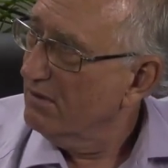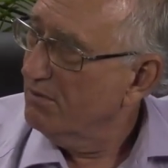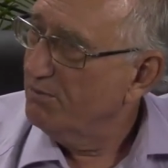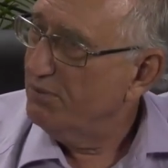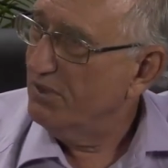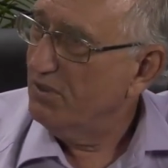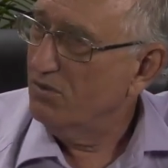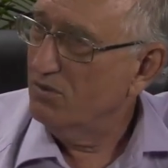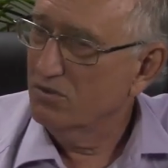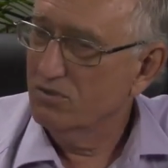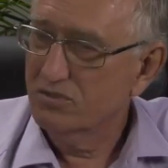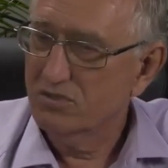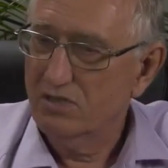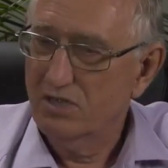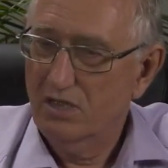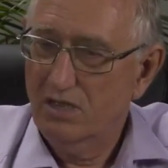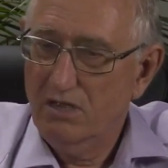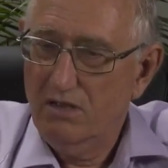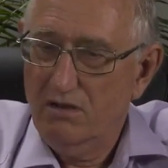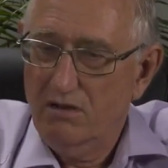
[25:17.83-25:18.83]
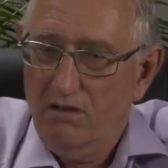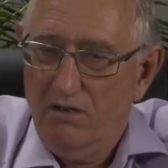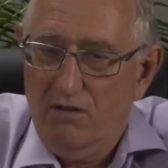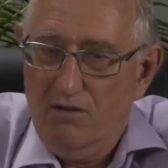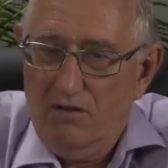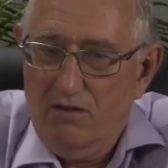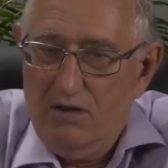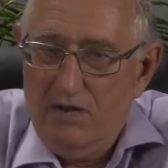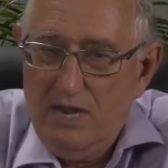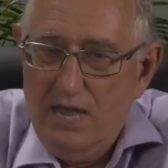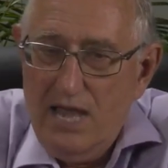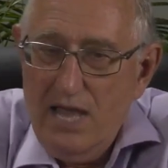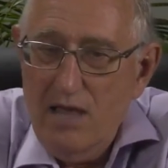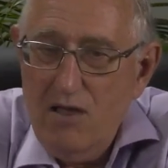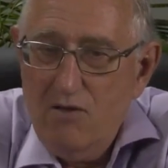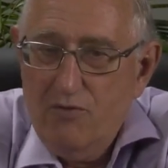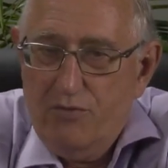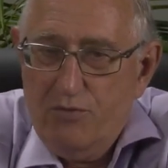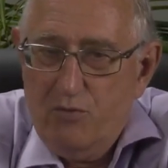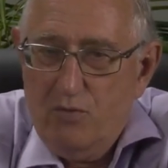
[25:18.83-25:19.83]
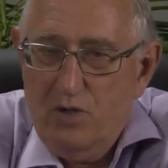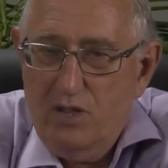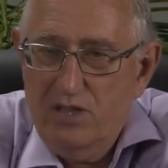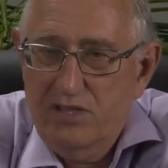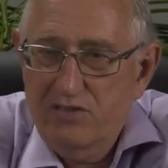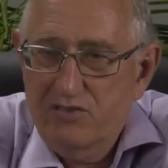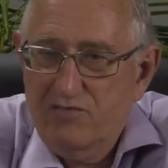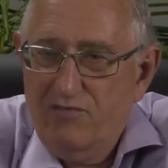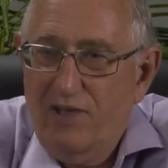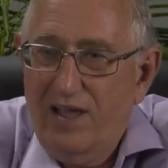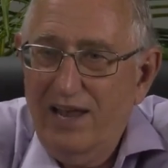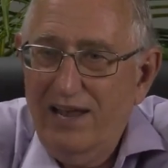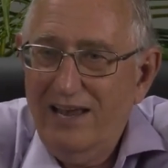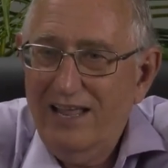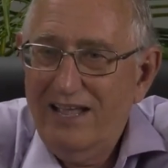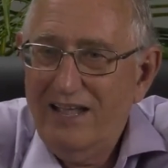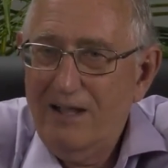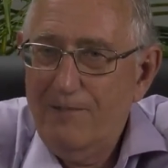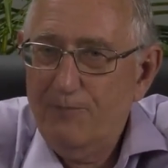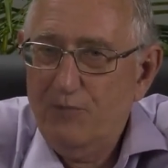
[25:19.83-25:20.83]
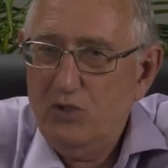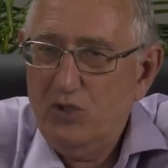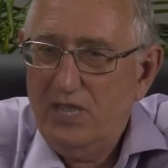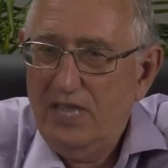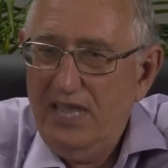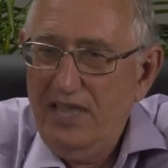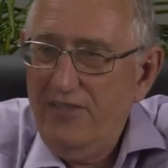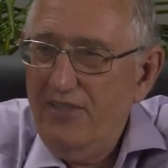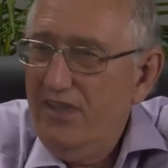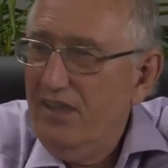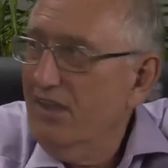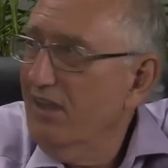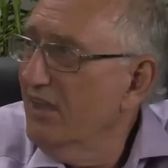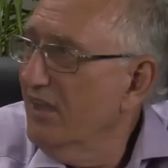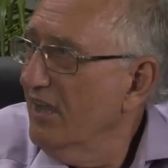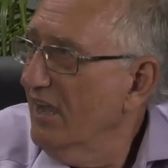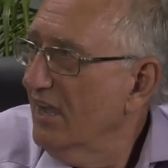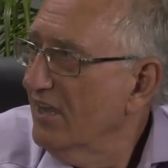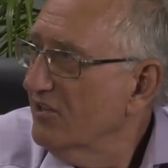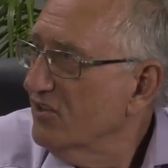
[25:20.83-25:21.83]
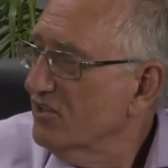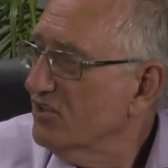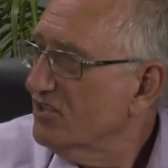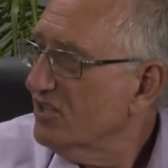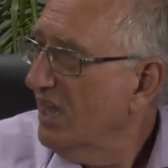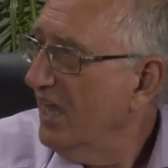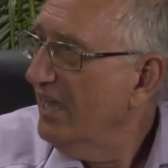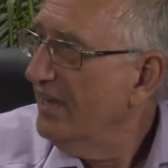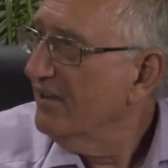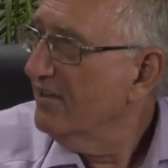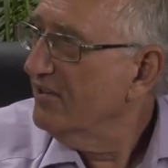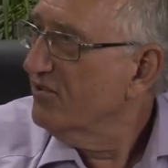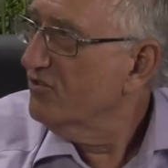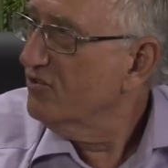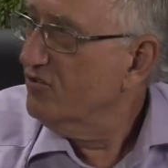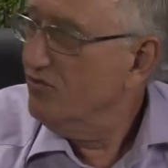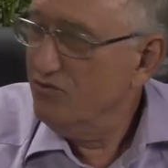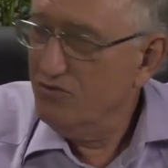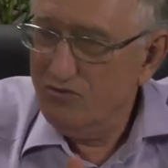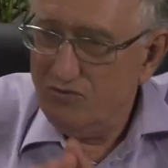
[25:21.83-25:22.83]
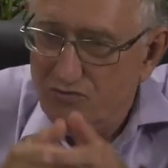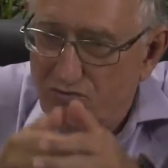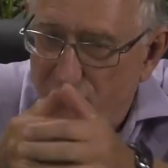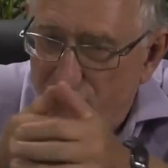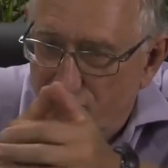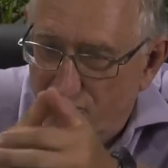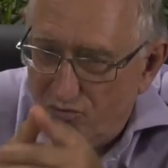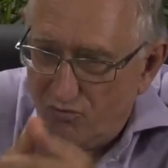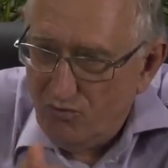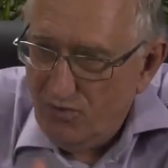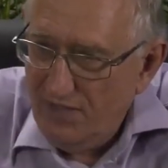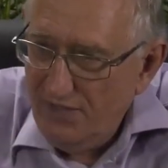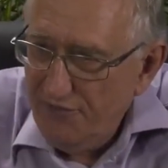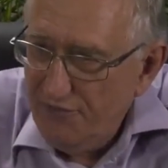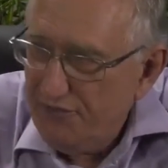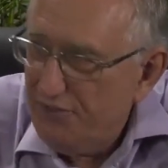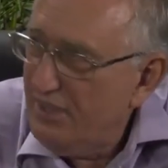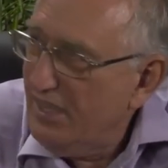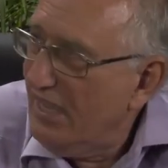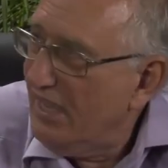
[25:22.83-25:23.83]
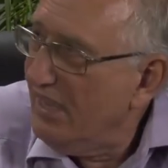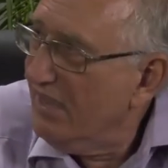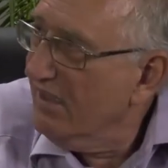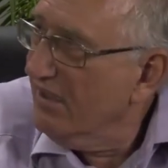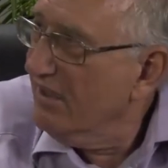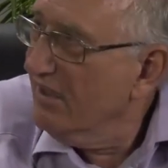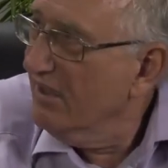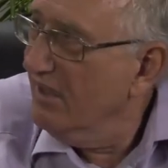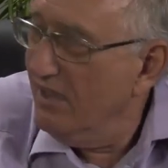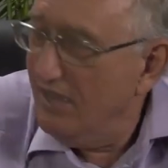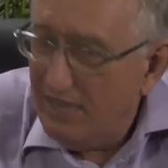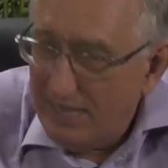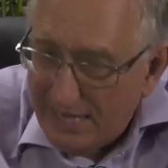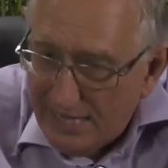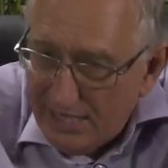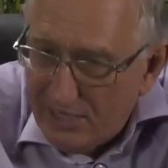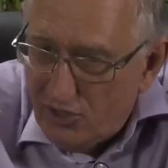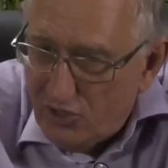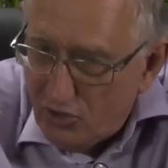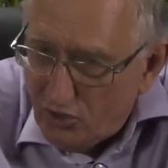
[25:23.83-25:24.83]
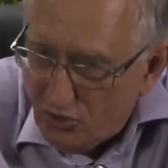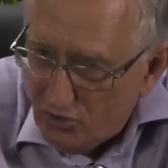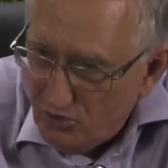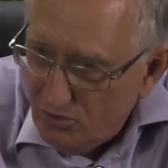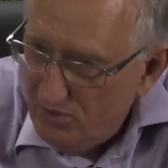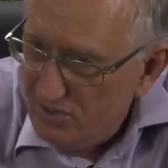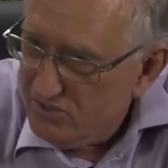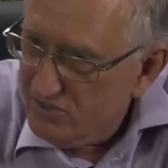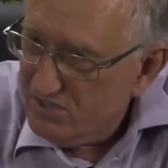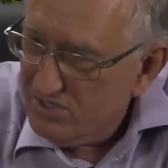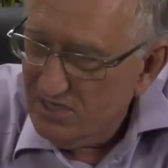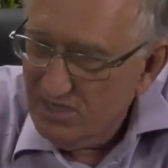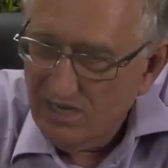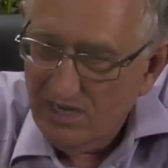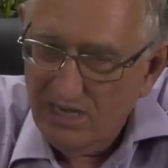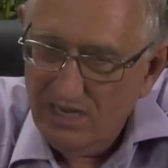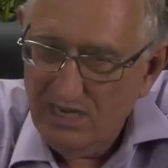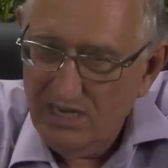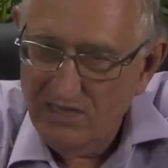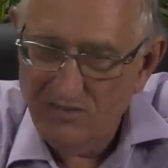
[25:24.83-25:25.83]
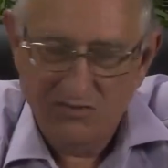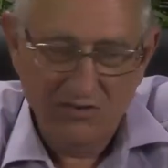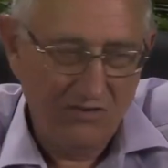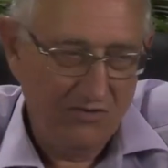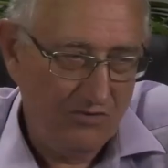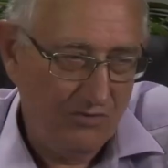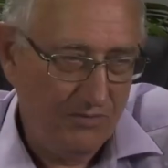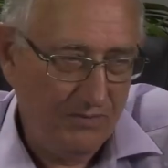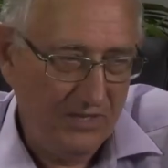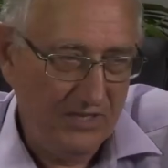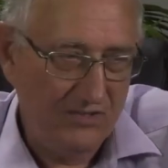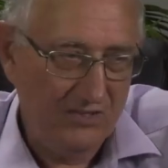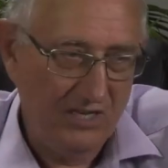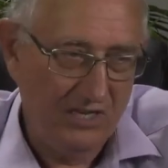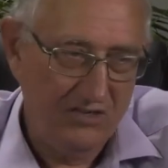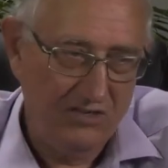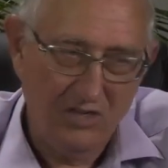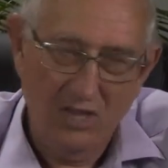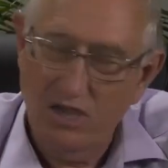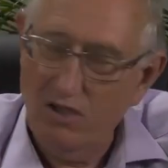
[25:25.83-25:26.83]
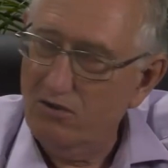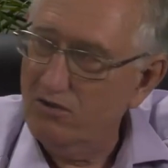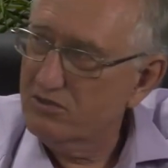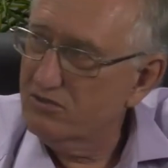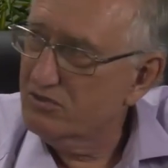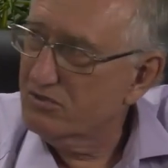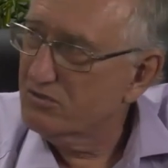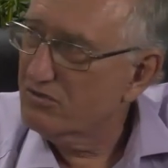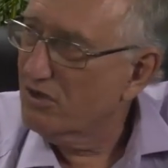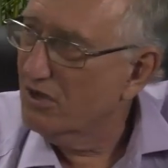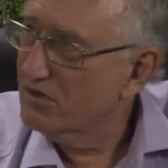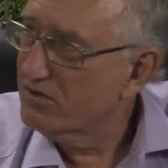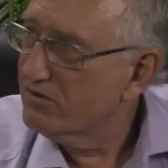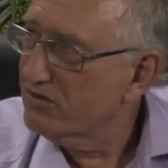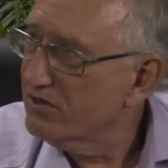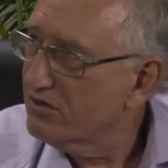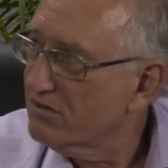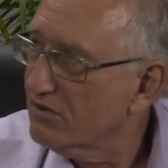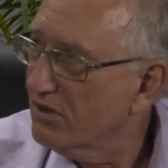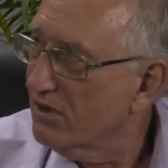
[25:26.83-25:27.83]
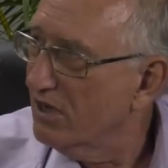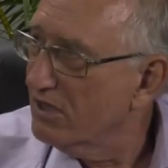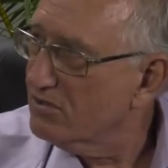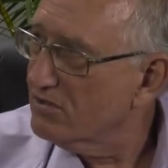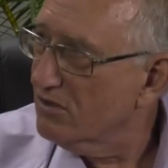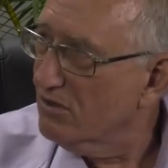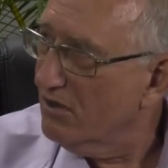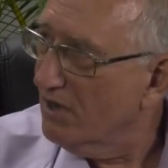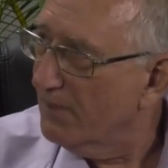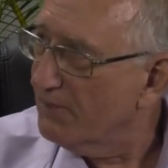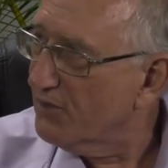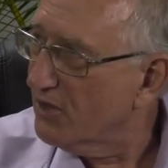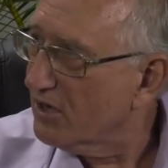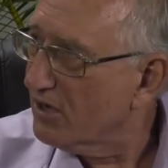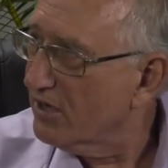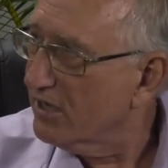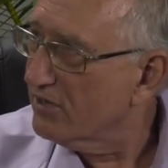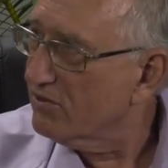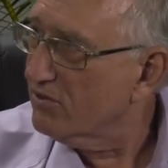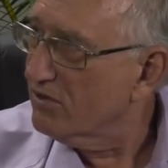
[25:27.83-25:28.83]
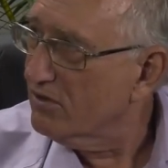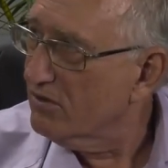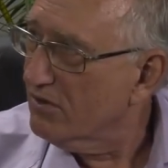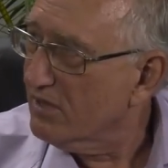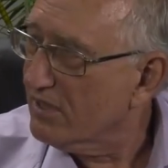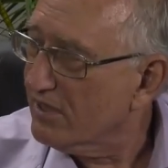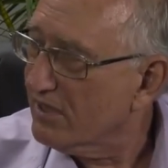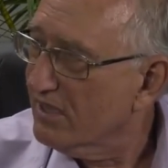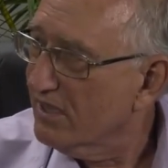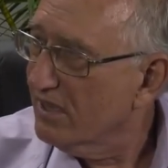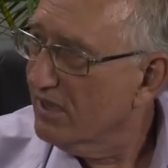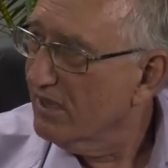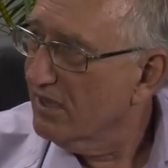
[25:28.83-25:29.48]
Because now the world has finally come together and decided to do one thing in unison, and here's a group that says, no, it's contrary to God's law, I'm not going to do it,